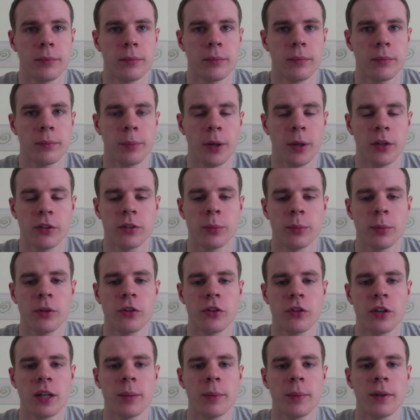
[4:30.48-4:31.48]
possible
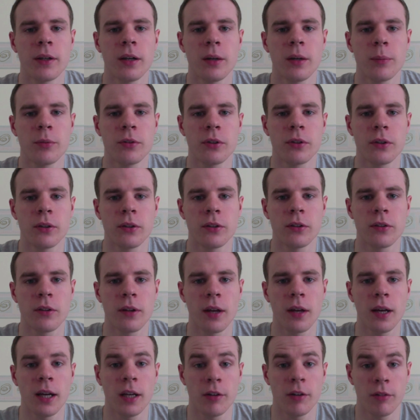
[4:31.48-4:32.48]
treatment options that
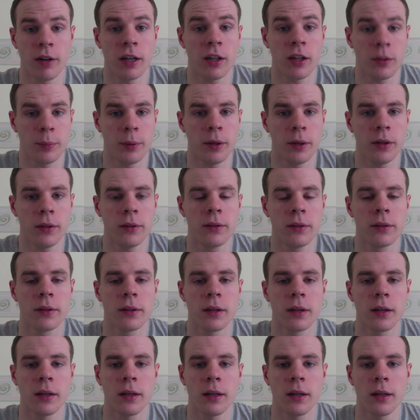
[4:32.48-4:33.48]
I had read up on
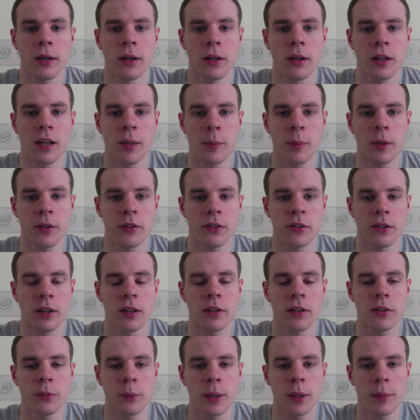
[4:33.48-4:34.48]
the MS
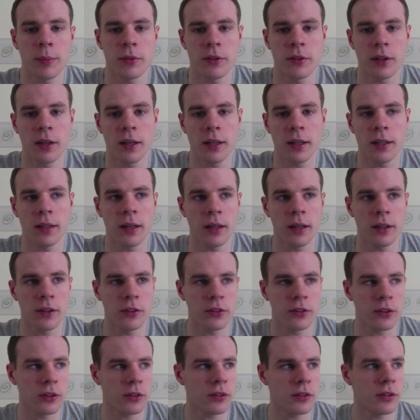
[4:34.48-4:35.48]
Society website. I
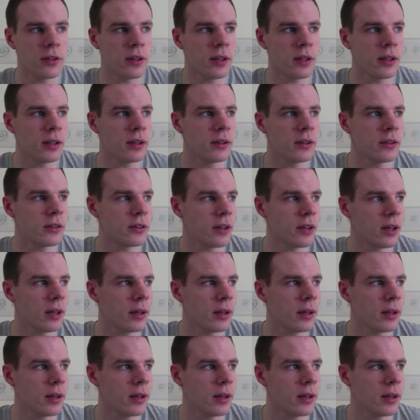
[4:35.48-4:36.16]
discussed these